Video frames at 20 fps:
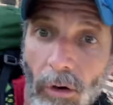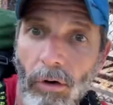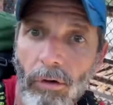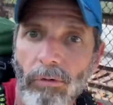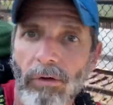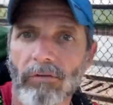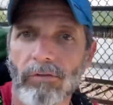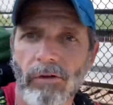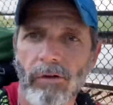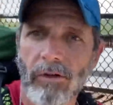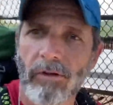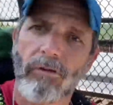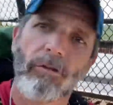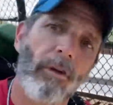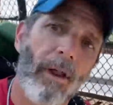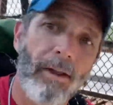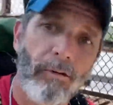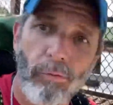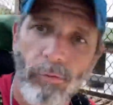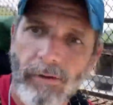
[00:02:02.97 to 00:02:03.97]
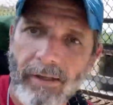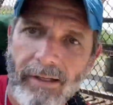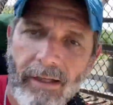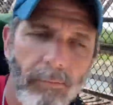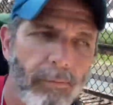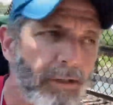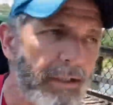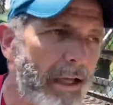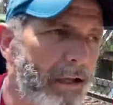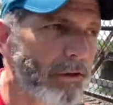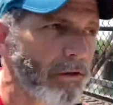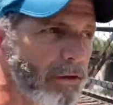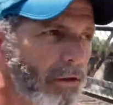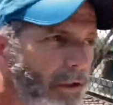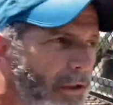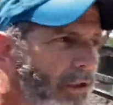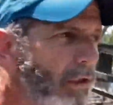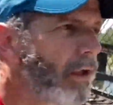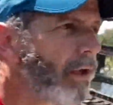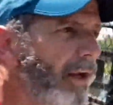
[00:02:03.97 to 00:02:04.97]
River, and so that's where they come together.
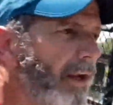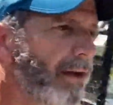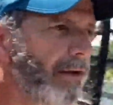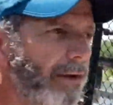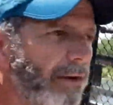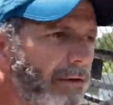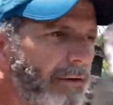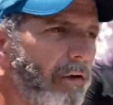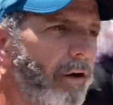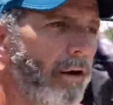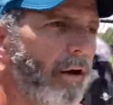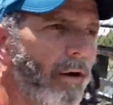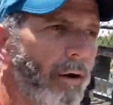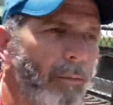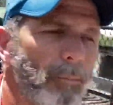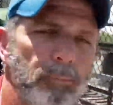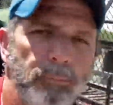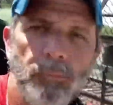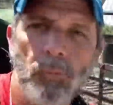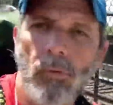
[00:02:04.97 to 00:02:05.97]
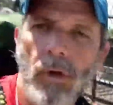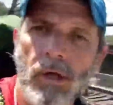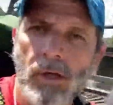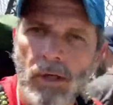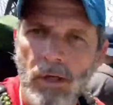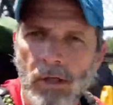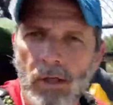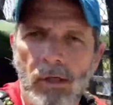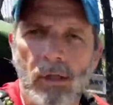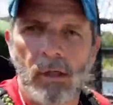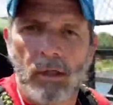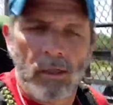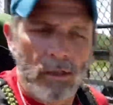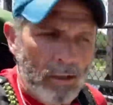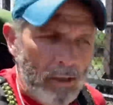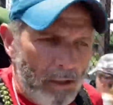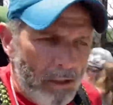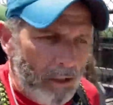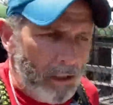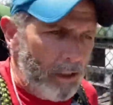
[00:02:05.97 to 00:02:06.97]
And
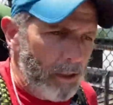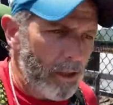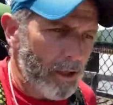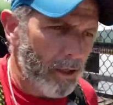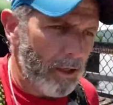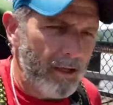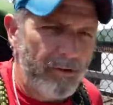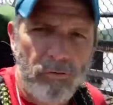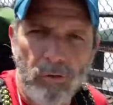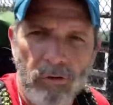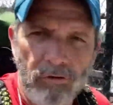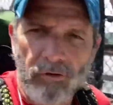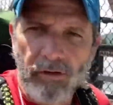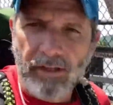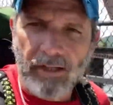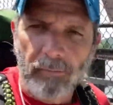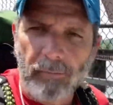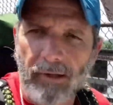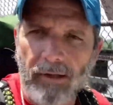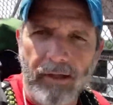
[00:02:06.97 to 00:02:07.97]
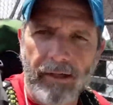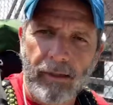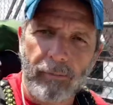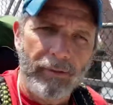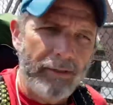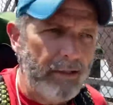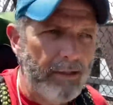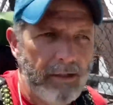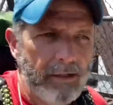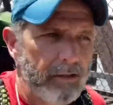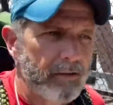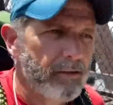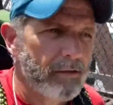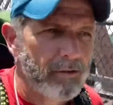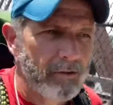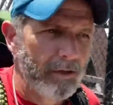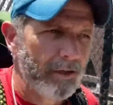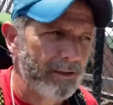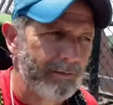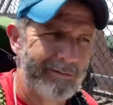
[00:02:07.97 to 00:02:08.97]
everyone's looking at me like I'm an idiot,
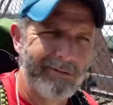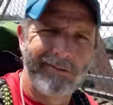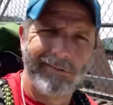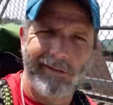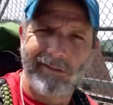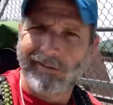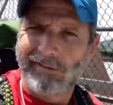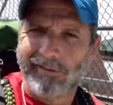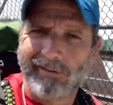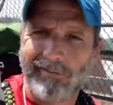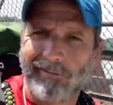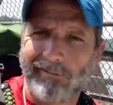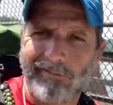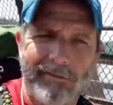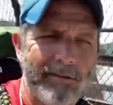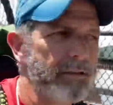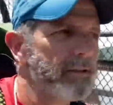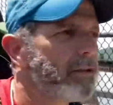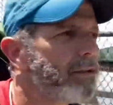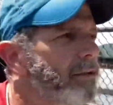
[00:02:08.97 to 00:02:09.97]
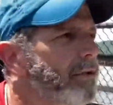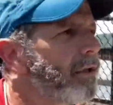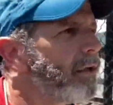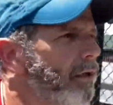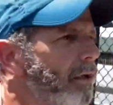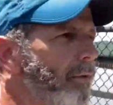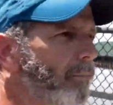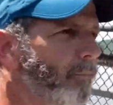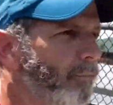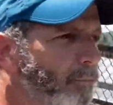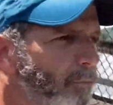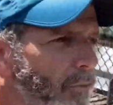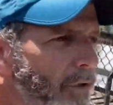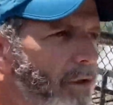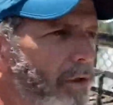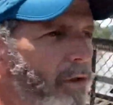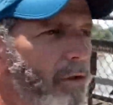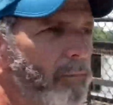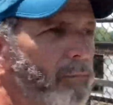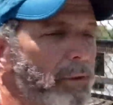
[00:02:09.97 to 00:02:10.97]
like, what's that guy doing?
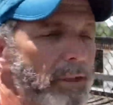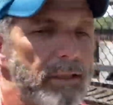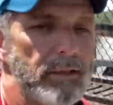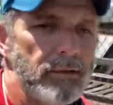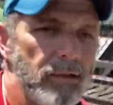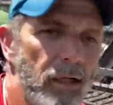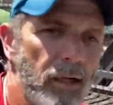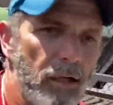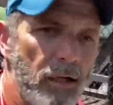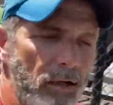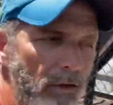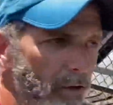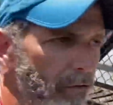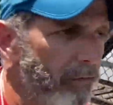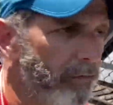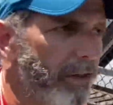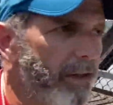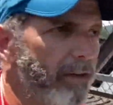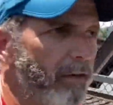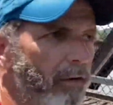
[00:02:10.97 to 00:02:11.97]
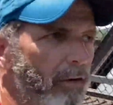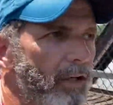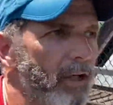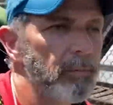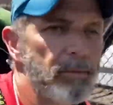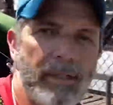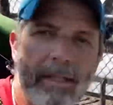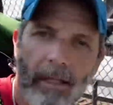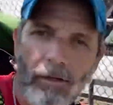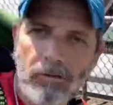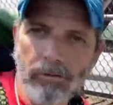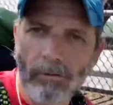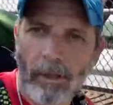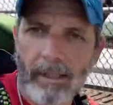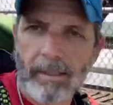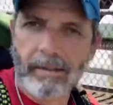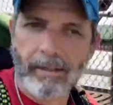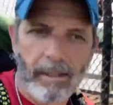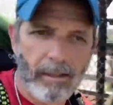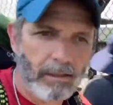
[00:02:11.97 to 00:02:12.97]
But they all come together right
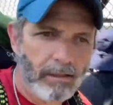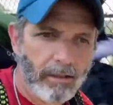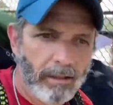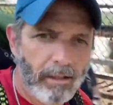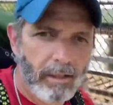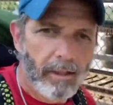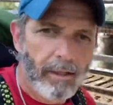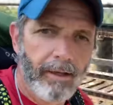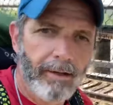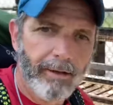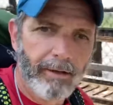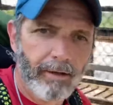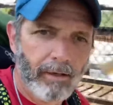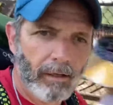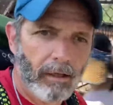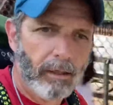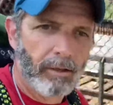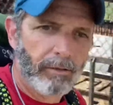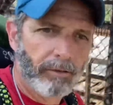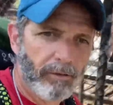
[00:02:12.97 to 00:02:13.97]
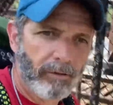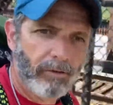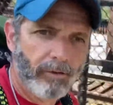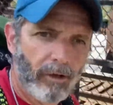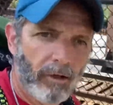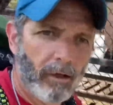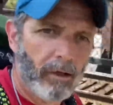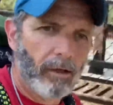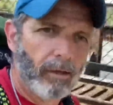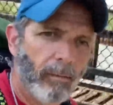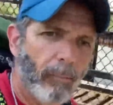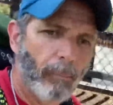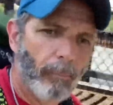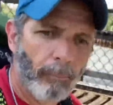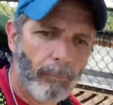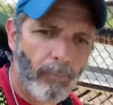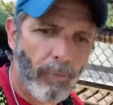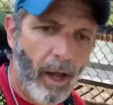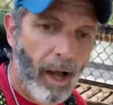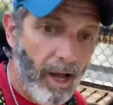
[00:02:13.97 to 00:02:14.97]
there, and
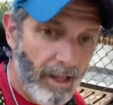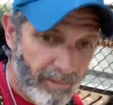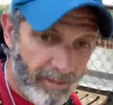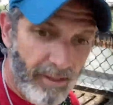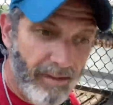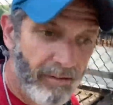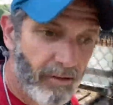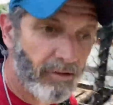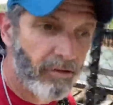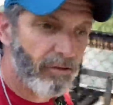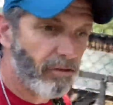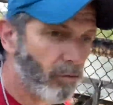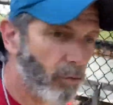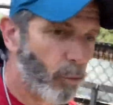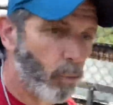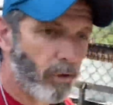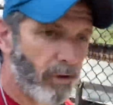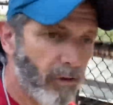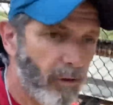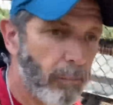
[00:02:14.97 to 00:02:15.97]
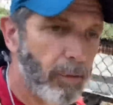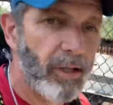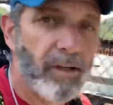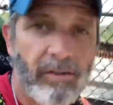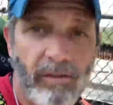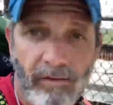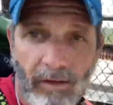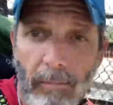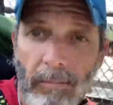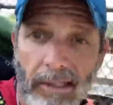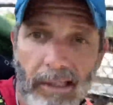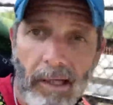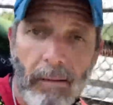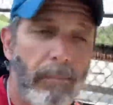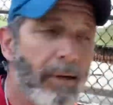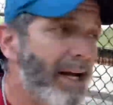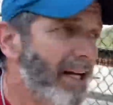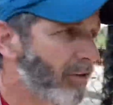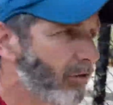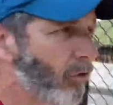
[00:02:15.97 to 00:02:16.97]
I think this is one of the places I'm going to come
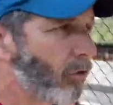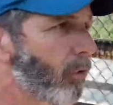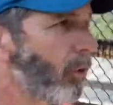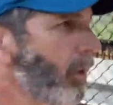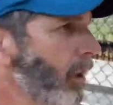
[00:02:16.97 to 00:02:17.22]
back to,